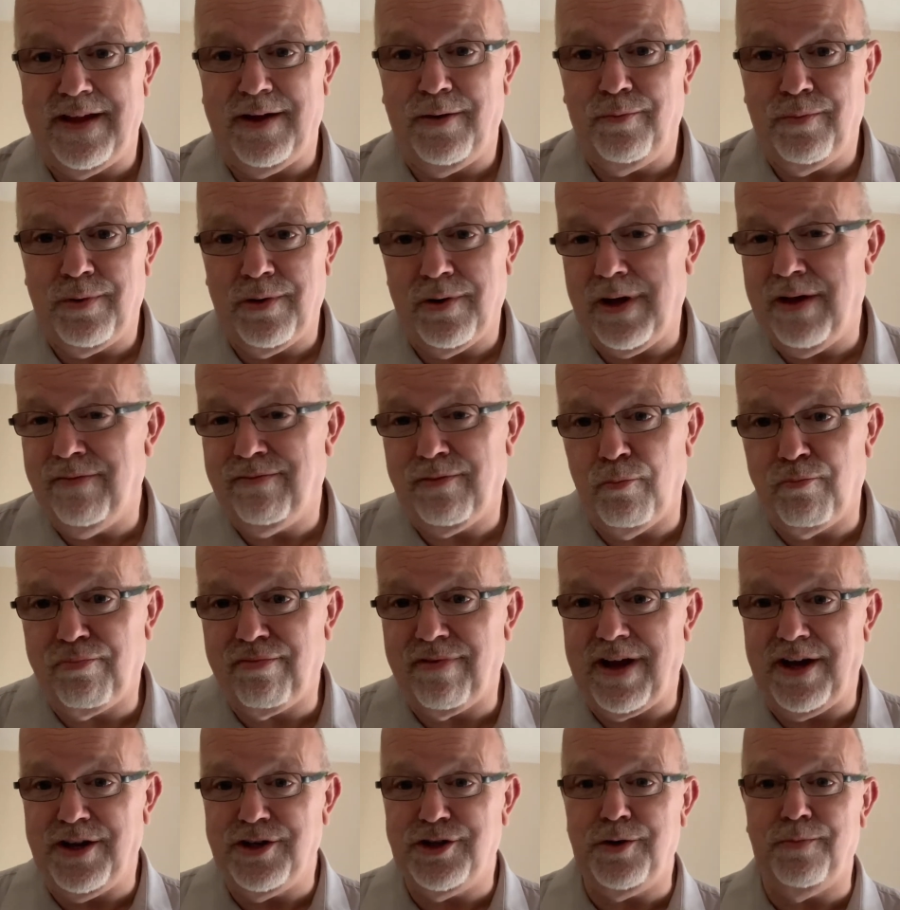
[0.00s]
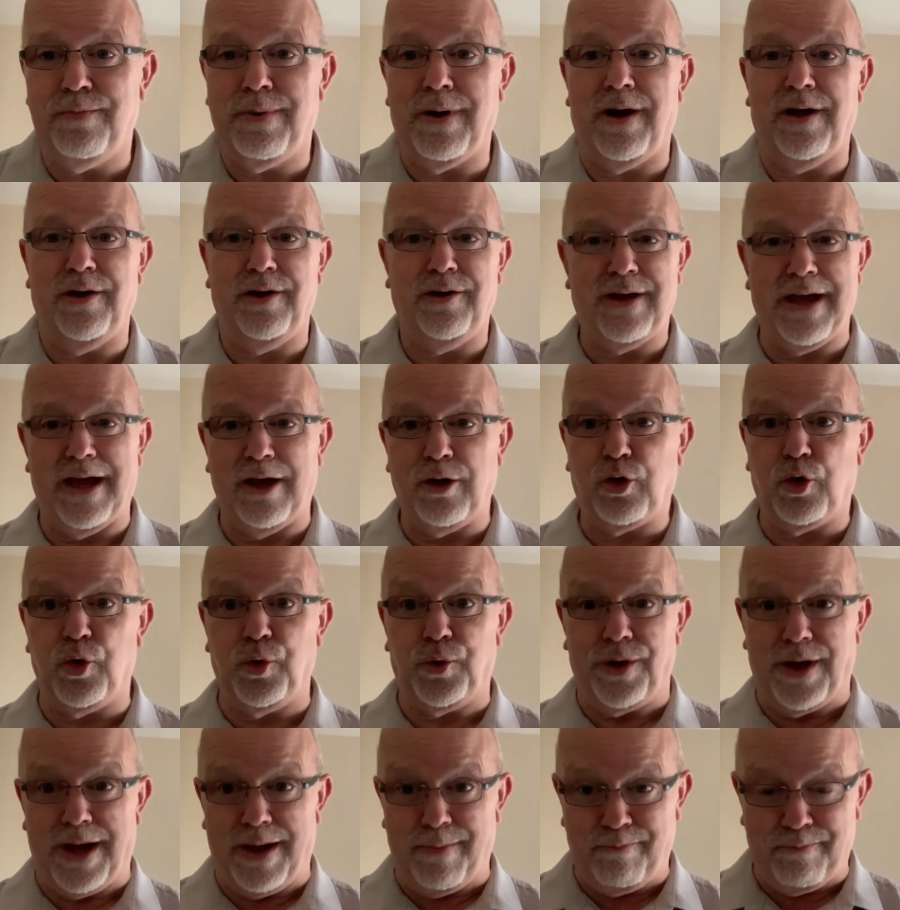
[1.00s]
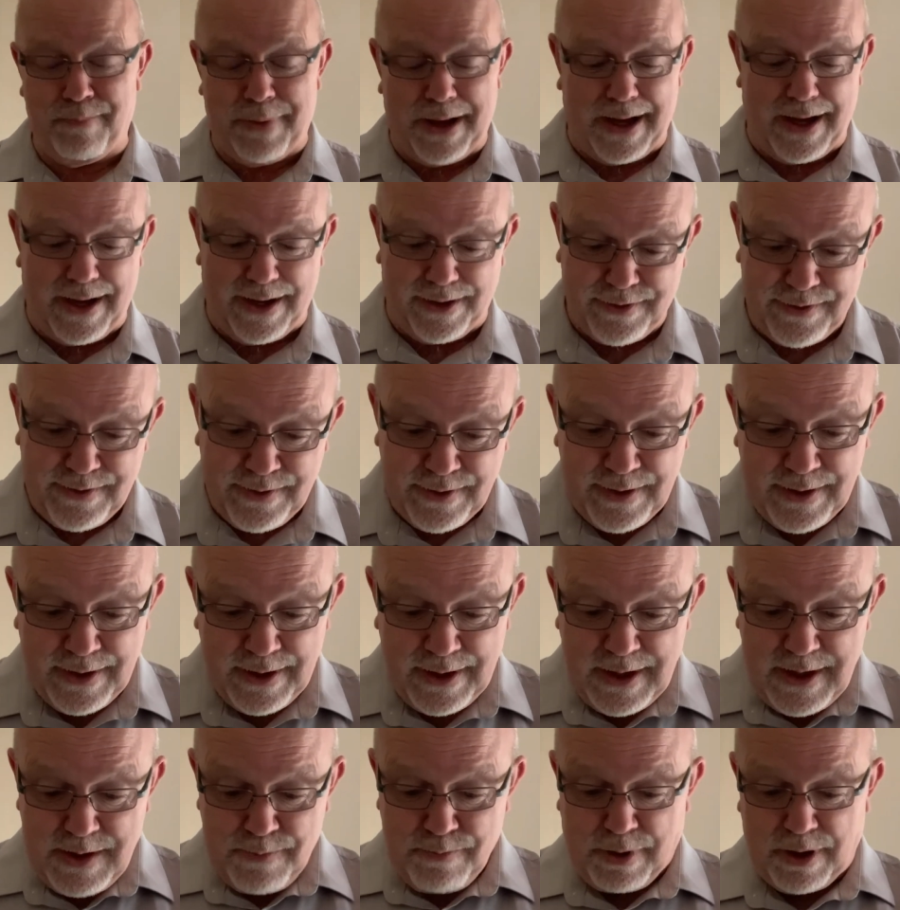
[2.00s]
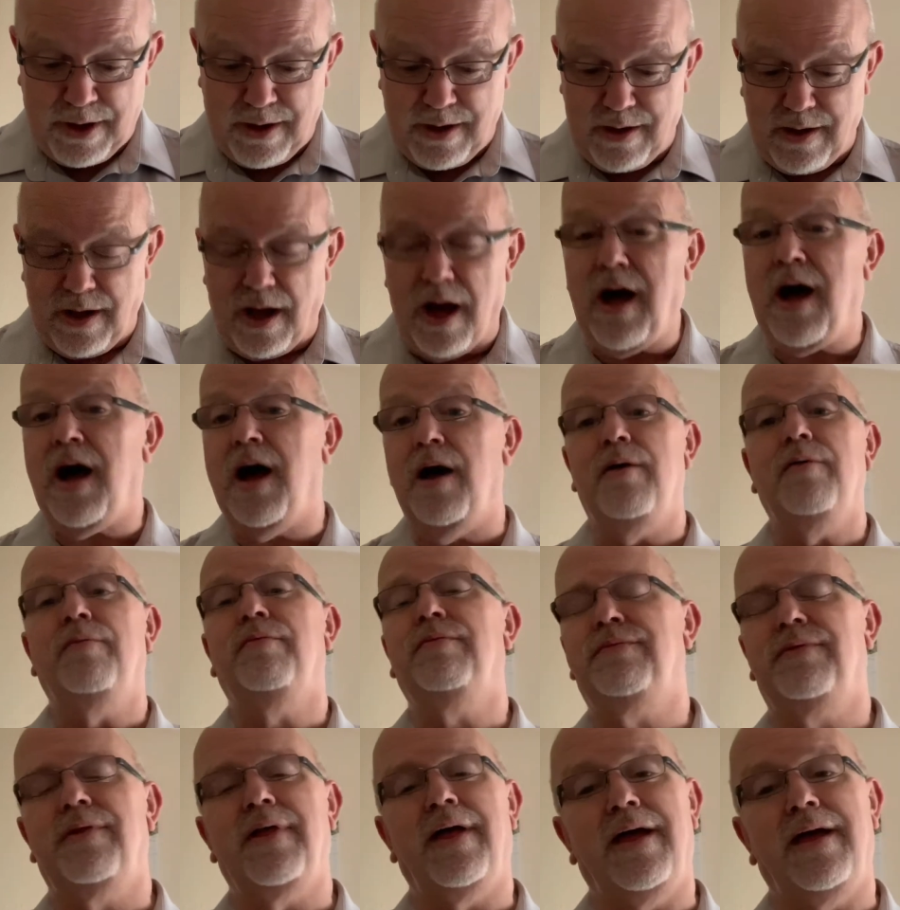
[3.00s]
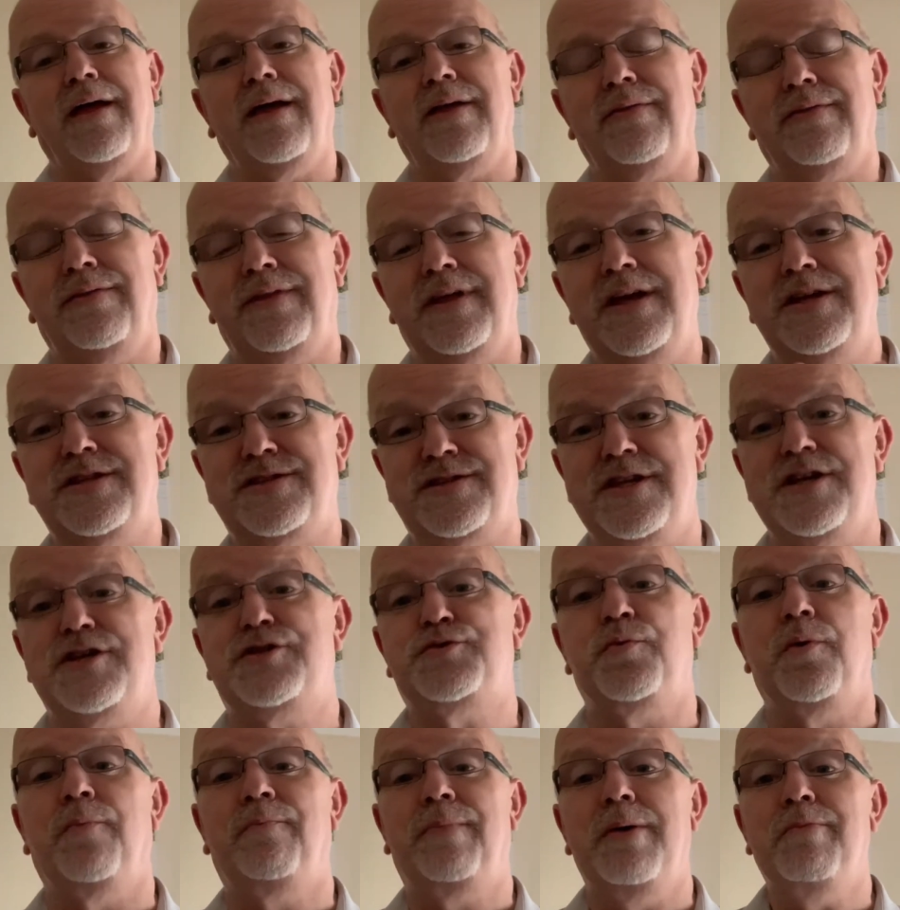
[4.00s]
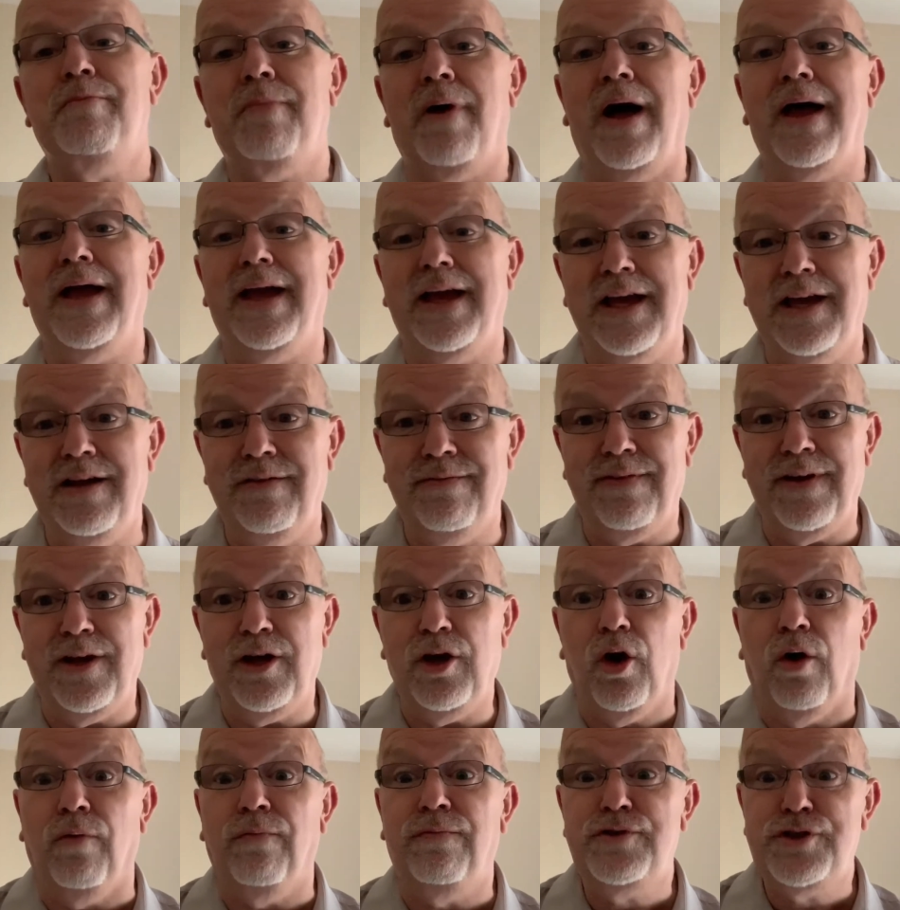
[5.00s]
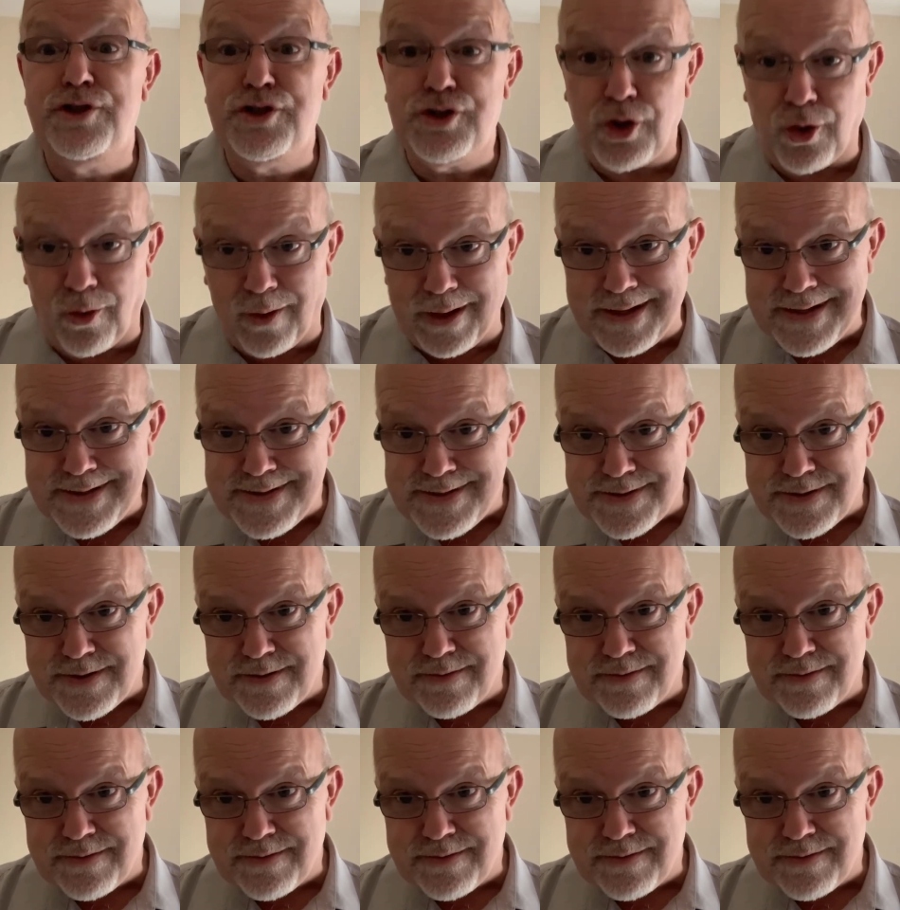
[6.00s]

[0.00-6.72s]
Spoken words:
Whatever brand you buy, you get good and bad. But this would be my EV of choice.